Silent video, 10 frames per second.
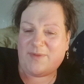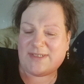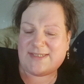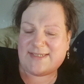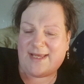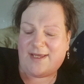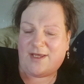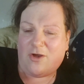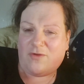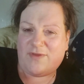
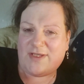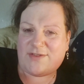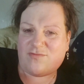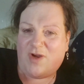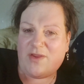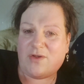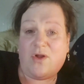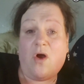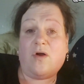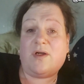today on this rather
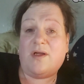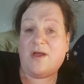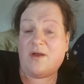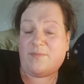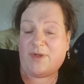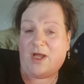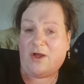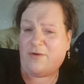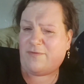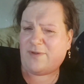long but
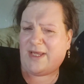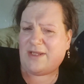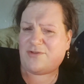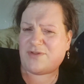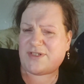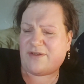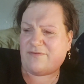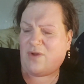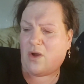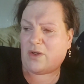hopefully interesting
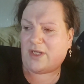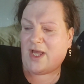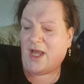vlog.